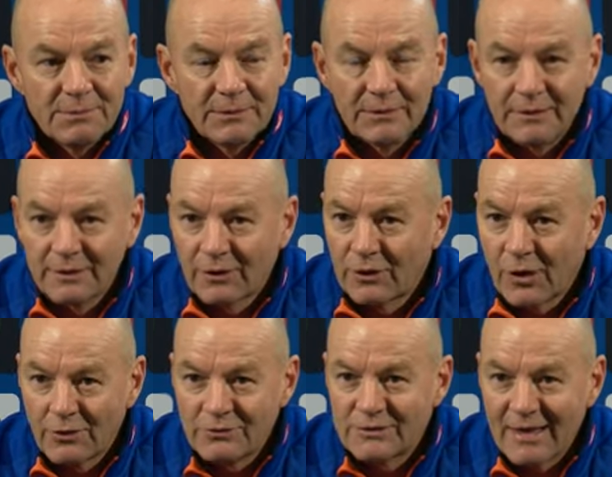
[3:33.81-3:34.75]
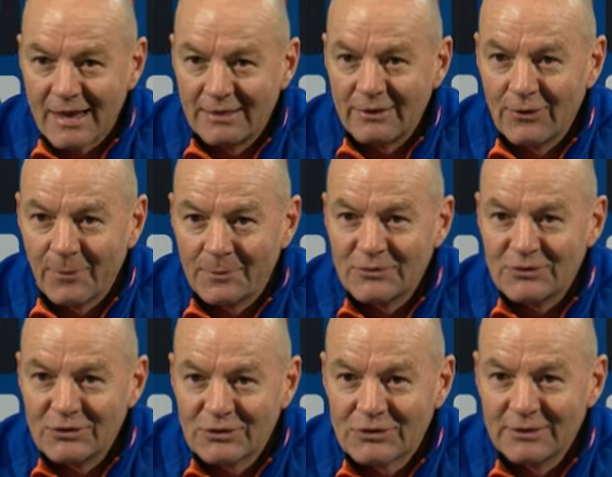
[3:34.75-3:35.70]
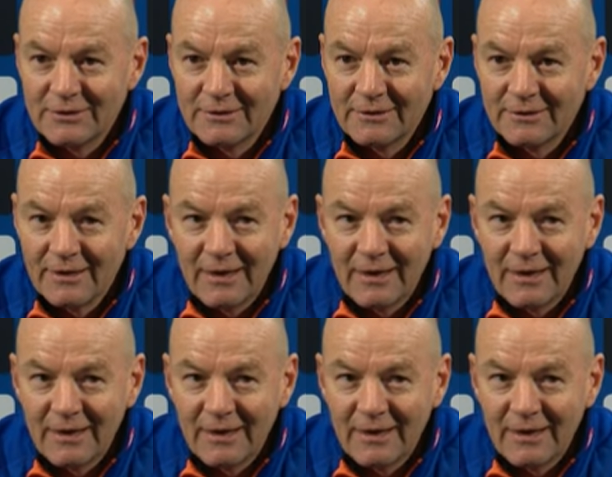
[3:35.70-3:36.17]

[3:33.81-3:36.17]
ability to close down the opposition